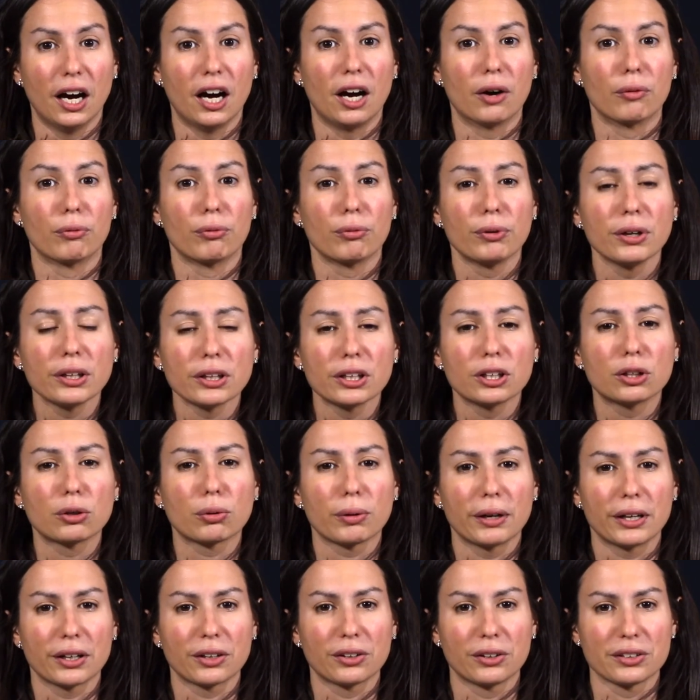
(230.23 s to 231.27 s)
A really
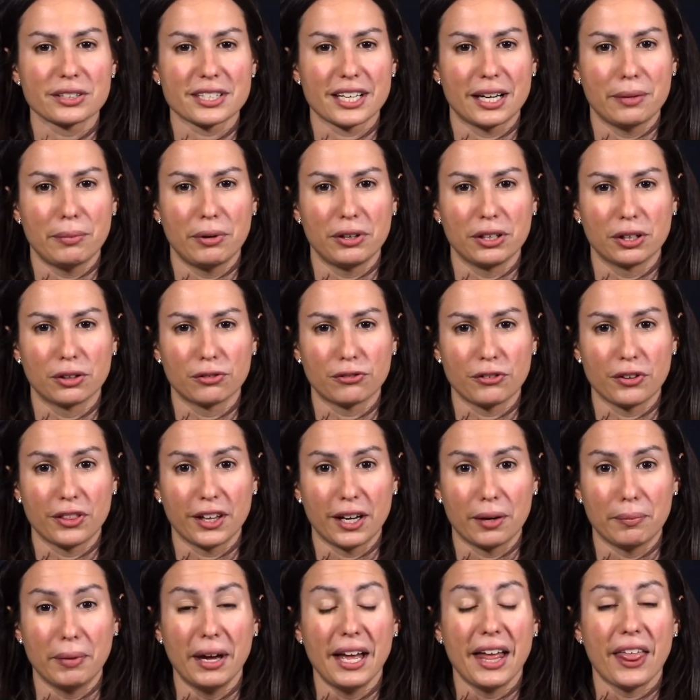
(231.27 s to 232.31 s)
critical time of year for
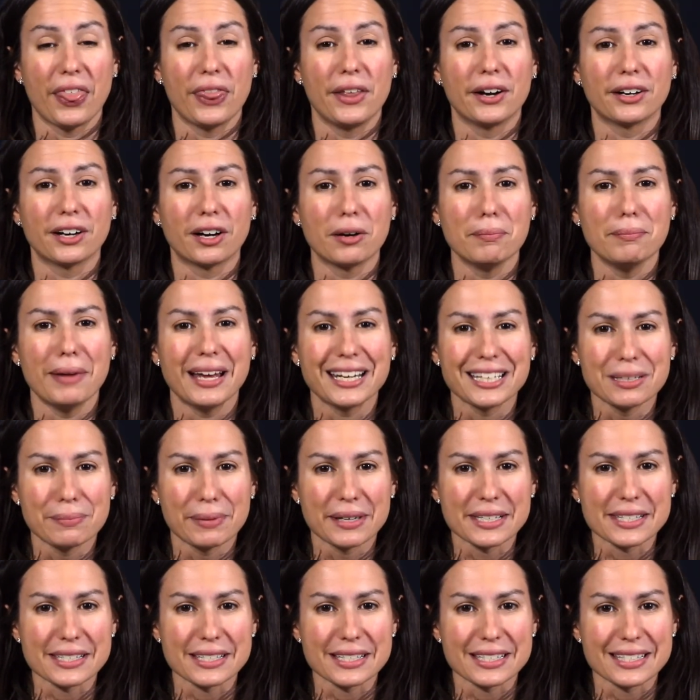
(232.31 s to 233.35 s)
them. There are many
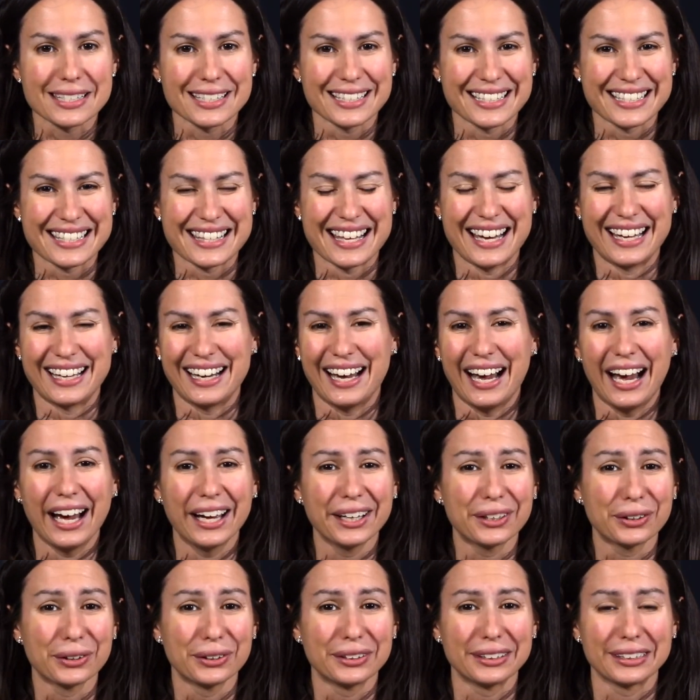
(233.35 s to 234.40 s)
businesses that
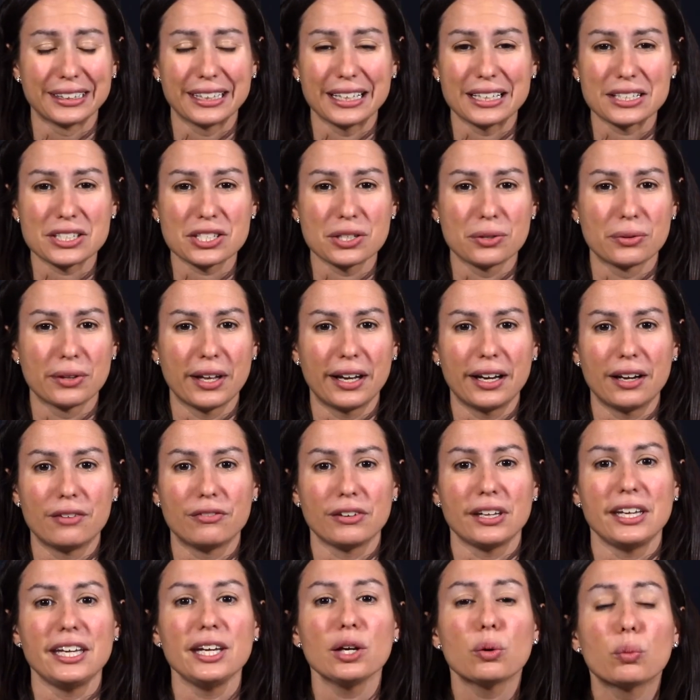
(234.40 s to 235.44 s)
I couldn't get to that
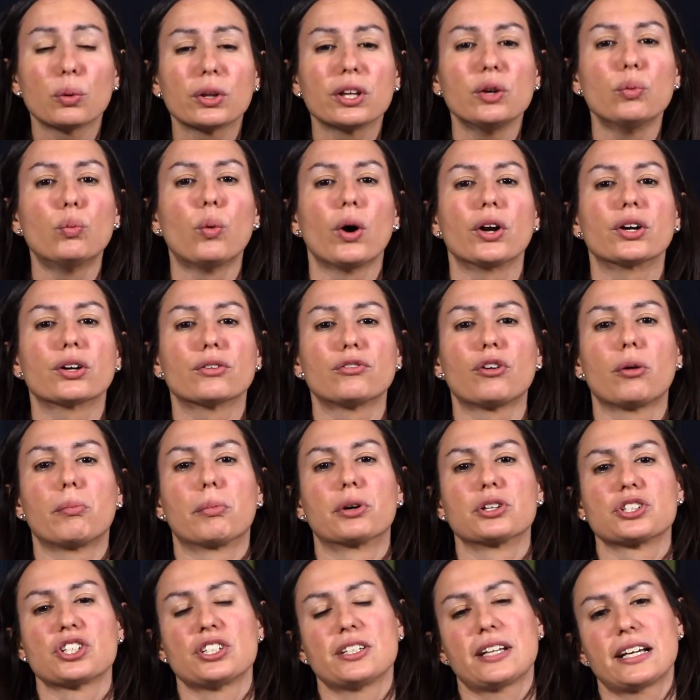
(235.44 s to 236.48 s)
have equally wonderful
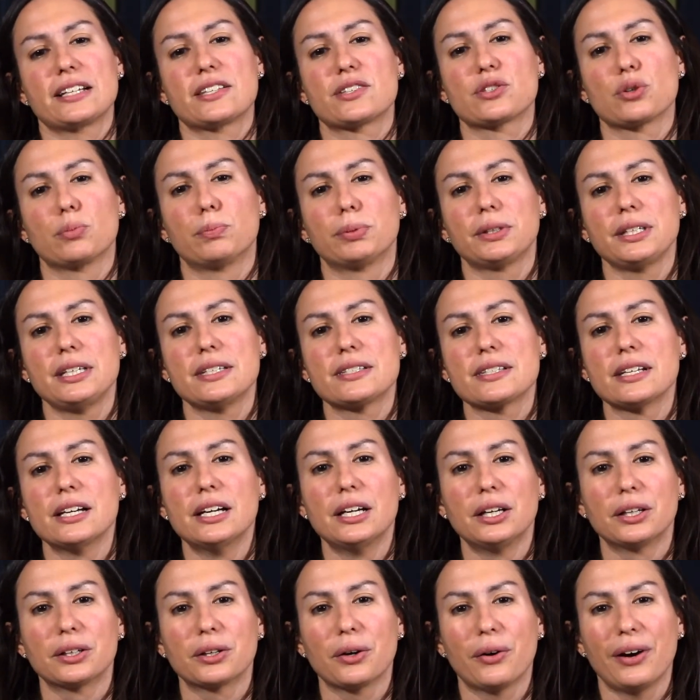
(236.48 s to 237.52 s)
merchandise. So please
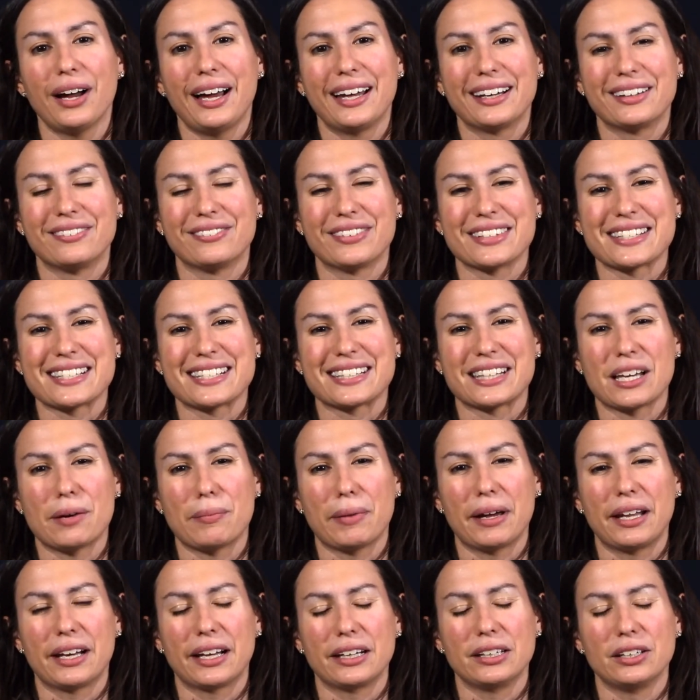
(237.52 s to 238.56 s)
go ahead and visit
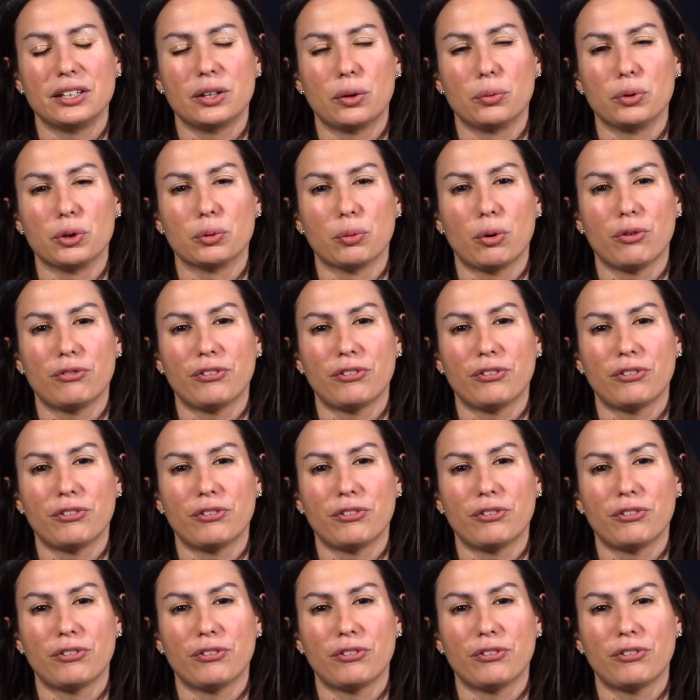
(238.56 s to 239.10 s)
them, and I know you will